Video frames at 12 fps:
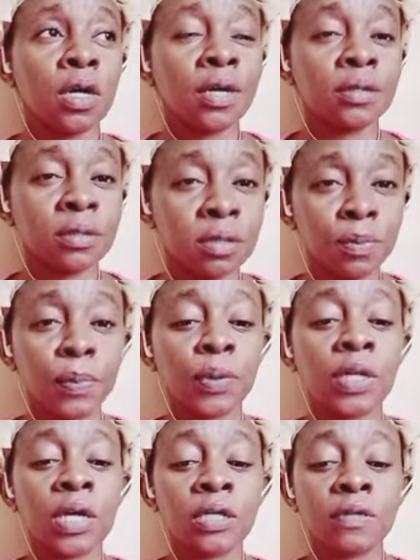simple
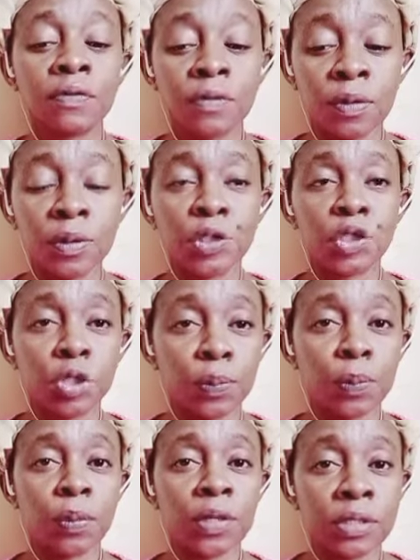and very cheap
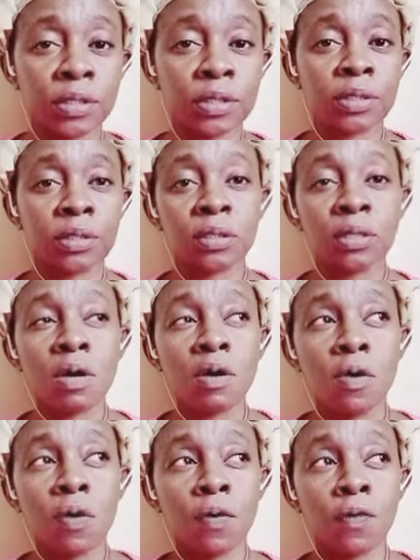ways
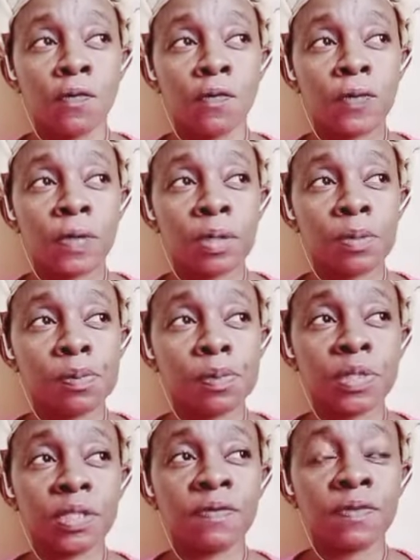of
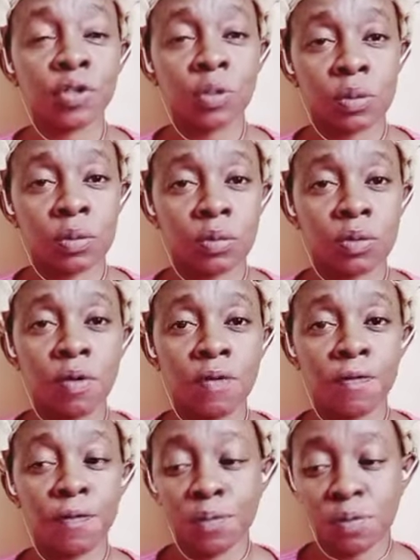preservation of
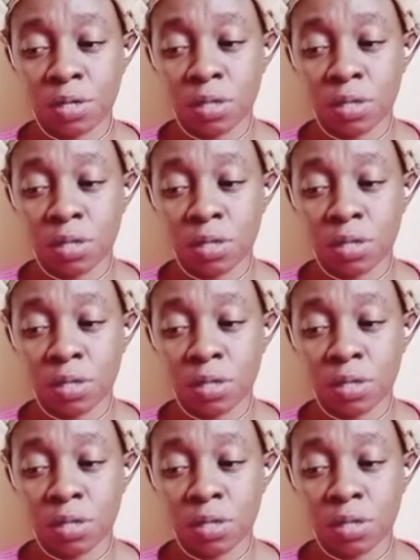food